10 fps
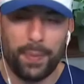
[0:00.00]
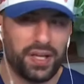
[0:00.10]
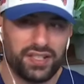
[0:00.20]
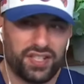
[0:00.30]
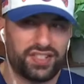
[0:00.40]

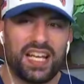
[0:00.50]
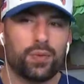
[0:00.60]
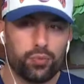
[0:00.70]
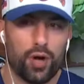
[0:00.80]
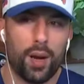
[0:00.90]
because the
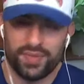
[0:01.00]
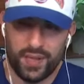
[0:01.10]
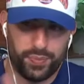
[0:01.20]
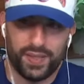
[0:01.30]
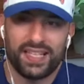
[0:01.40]
same problems
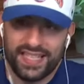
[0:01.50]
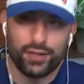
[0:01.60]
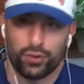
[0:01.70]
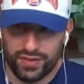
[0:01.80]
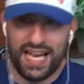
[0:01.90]
that plagued the
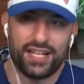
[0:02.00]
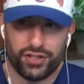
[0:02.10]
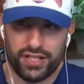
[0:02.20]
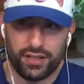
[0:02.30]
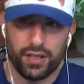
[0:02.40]
Eagles
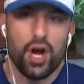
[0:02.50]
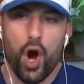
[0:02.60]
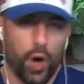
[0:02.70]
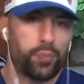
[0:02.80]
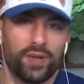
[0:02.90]
last year
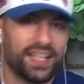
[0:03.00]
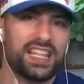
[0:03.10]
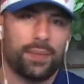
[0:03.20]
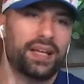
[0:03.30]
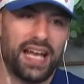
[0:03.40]
are
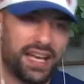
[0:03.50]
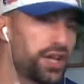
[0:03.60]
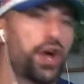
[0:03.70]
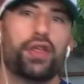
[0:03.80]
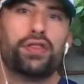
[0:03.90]
plaguing them
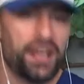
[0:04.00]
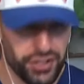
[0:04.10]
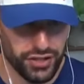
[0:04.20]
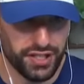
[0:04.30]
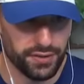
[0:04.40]
again
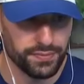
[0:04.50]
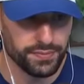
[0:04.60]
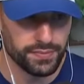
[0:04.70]
this year.